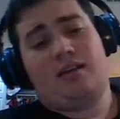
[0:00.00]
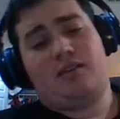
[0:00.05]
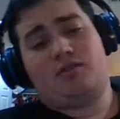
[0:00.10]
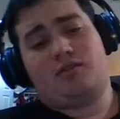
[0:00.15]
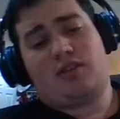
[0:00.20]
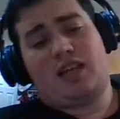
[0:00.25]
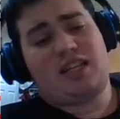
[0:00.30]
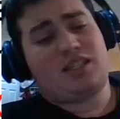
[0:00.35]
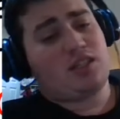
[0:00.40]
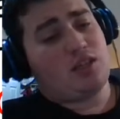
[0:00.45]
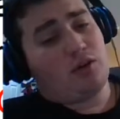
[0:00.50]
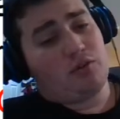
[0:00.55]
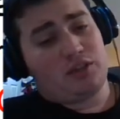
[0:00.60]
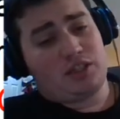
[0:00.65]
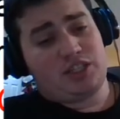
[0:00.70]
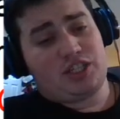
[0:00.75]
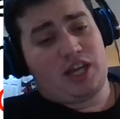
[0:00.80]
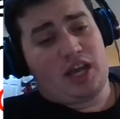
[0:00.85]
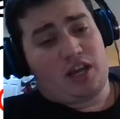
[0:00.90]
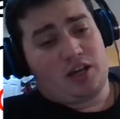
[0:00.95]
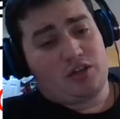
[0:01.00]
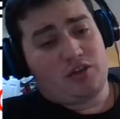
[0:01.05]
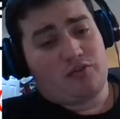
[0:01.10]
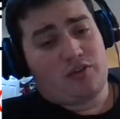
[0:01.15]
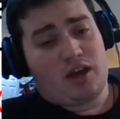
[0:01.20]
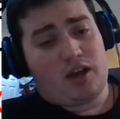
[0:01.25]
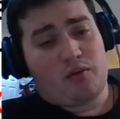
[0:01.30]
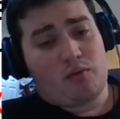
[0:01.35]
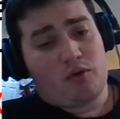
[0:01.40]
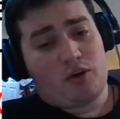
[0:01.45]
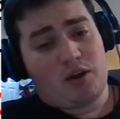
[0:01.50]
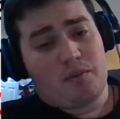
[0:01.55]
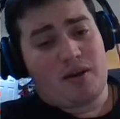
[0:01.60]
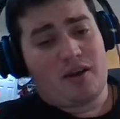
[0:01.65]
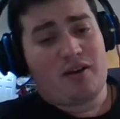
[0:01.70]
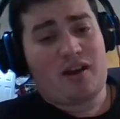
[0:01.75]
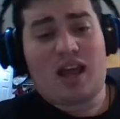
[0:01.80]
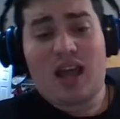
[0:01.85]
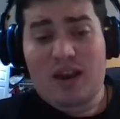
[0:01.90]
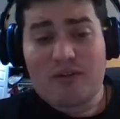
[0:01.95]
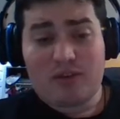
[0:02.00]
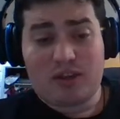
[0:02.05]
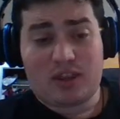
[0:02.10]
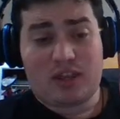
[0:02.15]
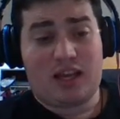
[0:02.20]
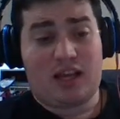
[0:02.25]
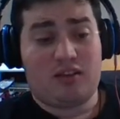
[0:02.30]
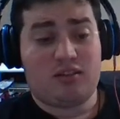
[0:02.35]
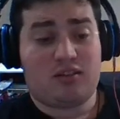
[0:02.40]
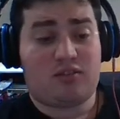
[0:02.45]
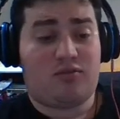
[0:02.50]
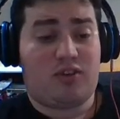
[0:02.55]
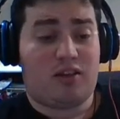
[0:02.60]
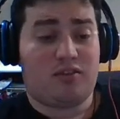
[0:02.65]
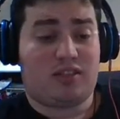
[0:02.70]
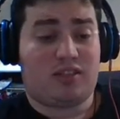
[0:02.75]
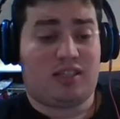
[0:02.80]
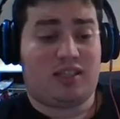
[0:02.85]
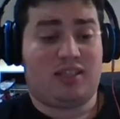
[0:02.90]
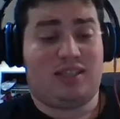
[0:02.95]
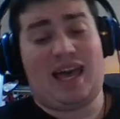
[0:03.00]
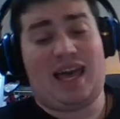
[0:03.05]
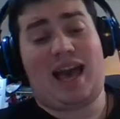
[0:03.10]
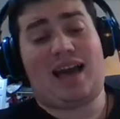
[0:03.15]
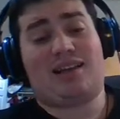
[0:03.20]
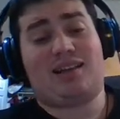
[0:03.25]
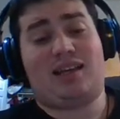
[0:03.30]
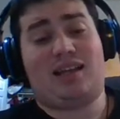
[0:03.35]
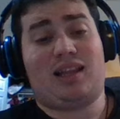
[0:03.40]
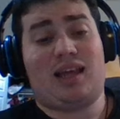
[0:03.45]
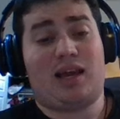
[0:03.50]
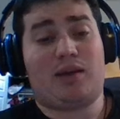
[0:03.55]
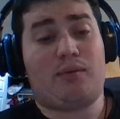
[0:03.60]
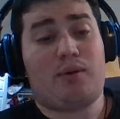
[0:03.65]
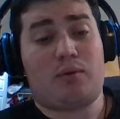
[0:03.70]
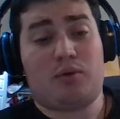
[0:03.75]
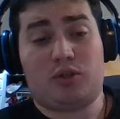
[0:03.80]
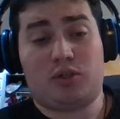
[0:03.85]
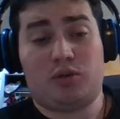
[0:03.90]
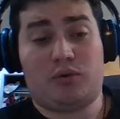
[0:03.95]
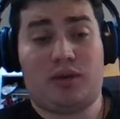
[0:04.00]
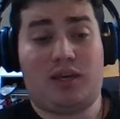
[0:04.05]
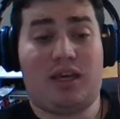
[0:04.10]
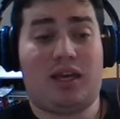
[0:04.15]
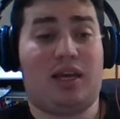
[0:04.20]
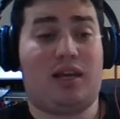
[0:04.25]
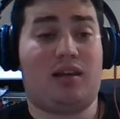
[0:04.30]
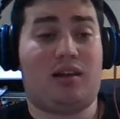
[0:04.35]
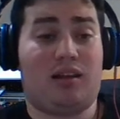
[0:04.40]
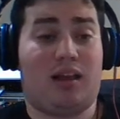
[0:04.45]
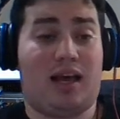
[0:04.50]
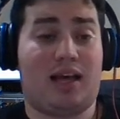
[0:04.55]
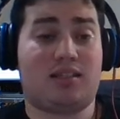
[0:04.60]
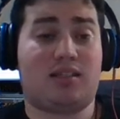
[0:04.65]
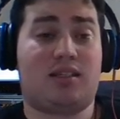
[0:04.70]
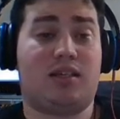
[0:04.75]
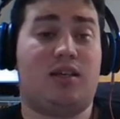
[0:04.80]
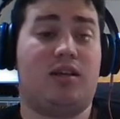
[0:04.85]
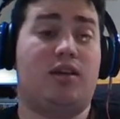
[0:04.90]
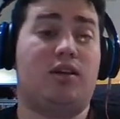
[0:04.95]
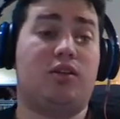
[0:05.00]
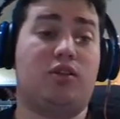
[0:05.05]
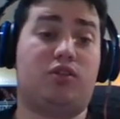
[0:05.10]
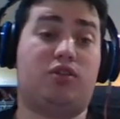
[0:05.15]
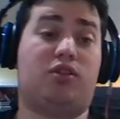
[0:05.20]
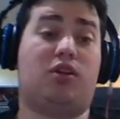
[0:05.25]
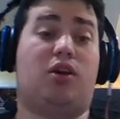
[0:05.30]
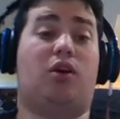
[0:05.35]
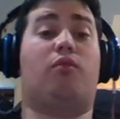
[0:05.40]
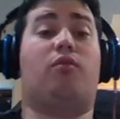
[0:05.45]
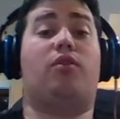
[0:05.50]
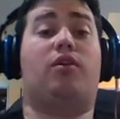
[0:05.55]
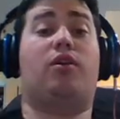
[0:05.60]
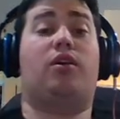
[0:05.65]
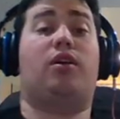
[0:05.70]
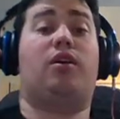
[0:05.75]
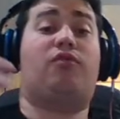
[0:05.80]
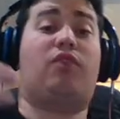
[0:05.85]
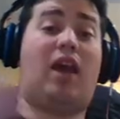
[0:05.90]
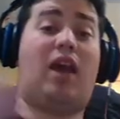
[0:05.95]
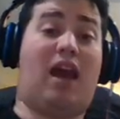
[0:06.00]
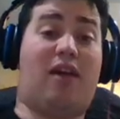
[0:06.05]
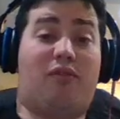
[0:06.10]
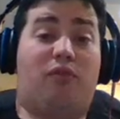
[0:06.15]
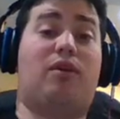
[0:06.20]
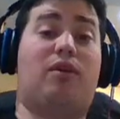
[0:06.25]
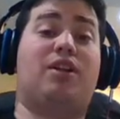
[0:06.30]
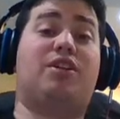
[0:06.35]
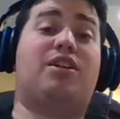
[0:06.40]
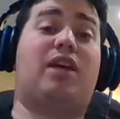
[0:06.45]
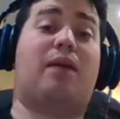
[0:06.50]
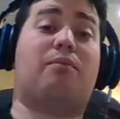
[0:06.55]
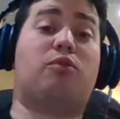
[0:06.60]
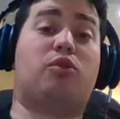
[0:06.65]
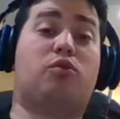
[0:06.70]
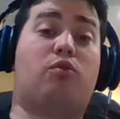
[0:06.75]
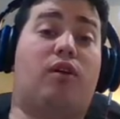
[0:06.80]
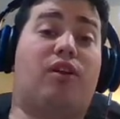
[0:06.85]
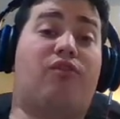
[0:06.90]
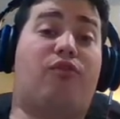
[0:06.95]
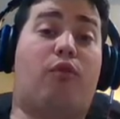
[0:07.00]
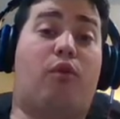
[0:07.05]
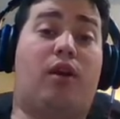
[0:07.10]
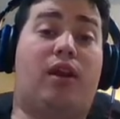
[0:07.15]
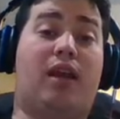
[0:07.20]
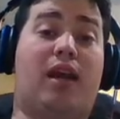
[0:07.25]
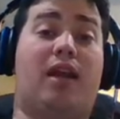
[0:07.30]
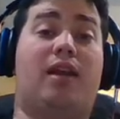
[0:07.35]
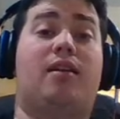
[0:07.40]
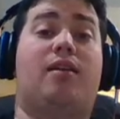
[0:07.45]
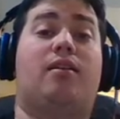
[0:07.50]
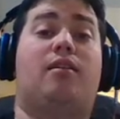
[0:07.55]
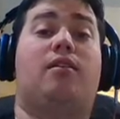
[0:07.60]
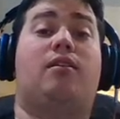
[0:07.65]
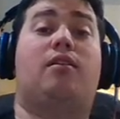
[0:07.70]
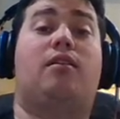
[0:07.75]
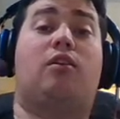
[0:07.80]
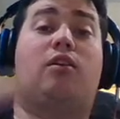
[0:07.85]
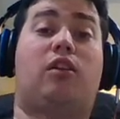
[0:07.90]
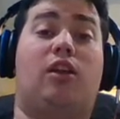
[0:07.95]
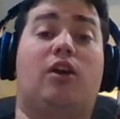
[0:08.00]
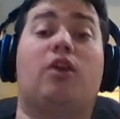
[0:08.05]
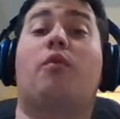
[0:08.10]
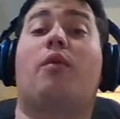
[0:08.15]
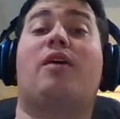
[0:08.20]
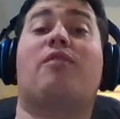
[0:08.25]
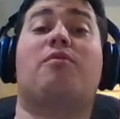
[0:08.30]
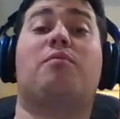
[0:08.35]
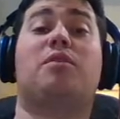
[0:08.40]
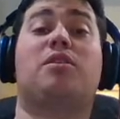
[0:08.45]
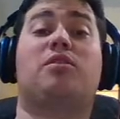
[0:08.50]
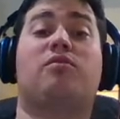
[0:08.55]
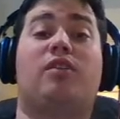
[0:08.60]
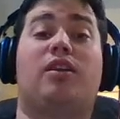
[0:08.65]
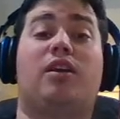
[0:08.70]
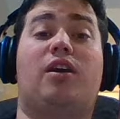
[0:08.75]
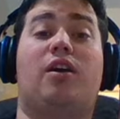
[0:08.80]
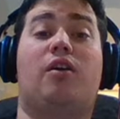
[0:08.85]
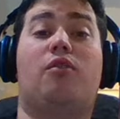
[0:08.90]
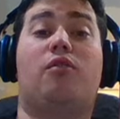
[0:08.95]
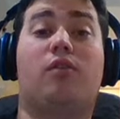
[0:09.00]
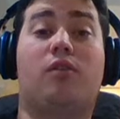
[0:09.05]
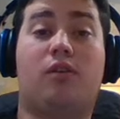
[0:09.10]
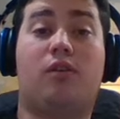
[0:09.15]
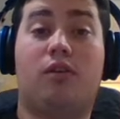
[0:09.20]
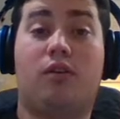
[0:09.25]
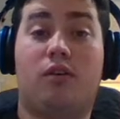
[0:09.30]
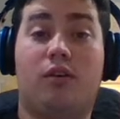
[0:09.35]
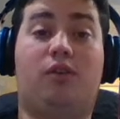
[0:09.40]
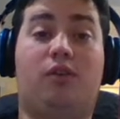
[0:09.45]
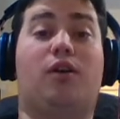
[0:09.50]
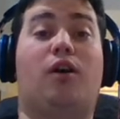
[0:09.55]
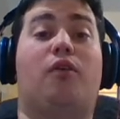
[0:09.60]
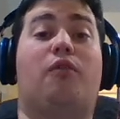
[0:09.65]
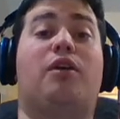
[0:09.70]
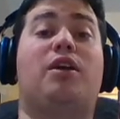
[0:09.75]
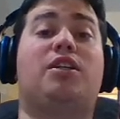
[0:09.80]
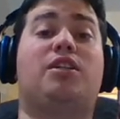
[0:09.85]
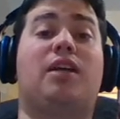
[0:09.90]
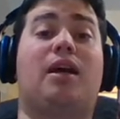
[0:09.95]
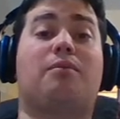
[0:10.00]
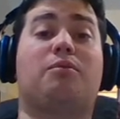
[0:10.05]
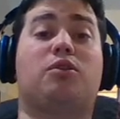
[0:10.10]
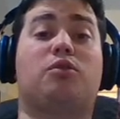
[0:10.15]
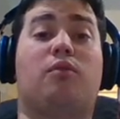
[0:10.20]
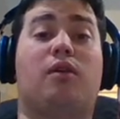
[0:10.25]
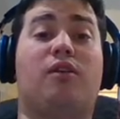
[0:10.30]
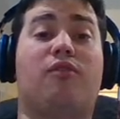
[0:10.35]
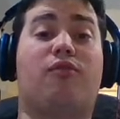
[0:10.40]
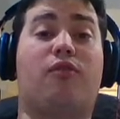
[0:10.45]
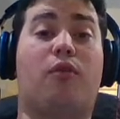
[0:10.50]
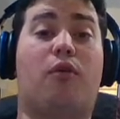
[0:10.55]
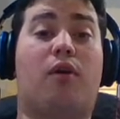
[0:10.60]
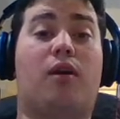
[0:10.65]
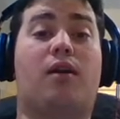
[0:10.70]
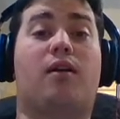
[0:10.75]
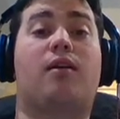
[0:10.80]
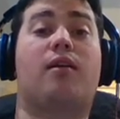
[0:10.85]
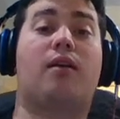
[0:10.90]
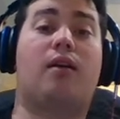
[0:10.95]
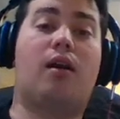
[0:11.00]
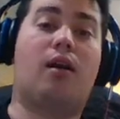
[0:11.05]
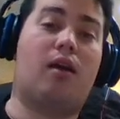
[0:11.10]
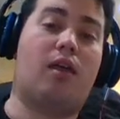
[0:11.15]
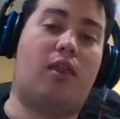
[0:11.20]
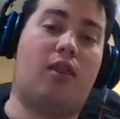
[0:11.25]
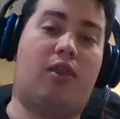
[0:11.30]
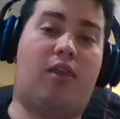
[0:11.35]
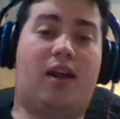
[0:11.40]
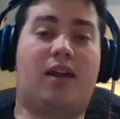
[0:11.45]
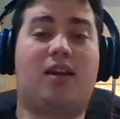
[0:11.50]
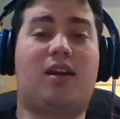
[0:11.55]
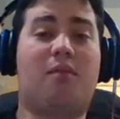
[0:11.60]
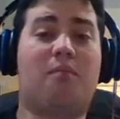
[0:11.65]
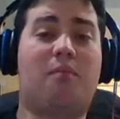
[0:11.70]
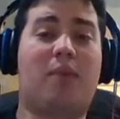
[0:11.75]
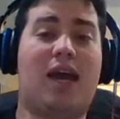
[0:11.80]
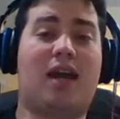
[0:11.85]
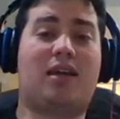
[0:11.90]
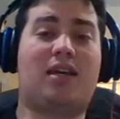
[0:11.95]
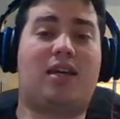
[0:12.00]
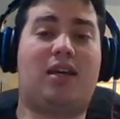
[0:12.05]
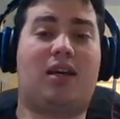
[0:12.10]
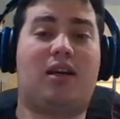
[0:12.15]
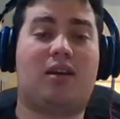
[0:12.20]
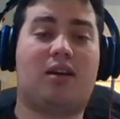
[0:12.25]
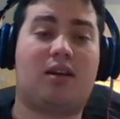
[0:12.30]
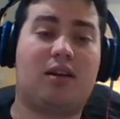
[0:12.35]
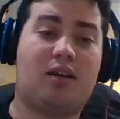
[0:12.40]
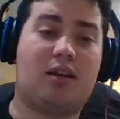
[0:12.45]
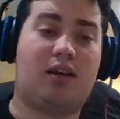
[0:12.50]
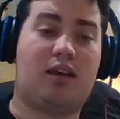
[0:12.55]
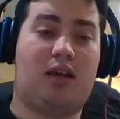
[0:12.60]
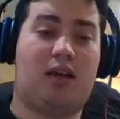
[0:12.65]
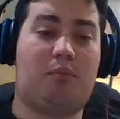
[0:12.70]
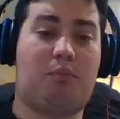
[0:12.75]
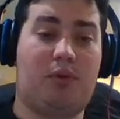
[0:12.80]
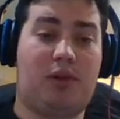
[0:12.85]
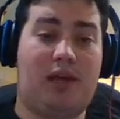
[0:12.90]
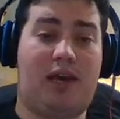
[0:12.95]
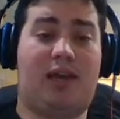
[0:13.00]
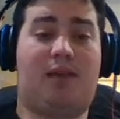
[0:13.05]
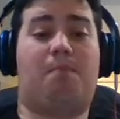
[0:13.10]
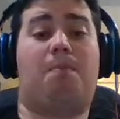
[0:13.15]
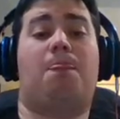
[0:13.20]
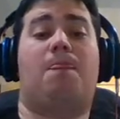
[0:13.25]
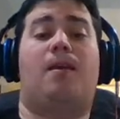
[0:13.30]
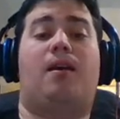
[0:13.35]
So that's the only change you've got to worry about. Everything else follows exactly like we were doing in class. So, if you haven't read Chapter 24 yet, click away from this video, go read Chapter 24, then come back here, hit play.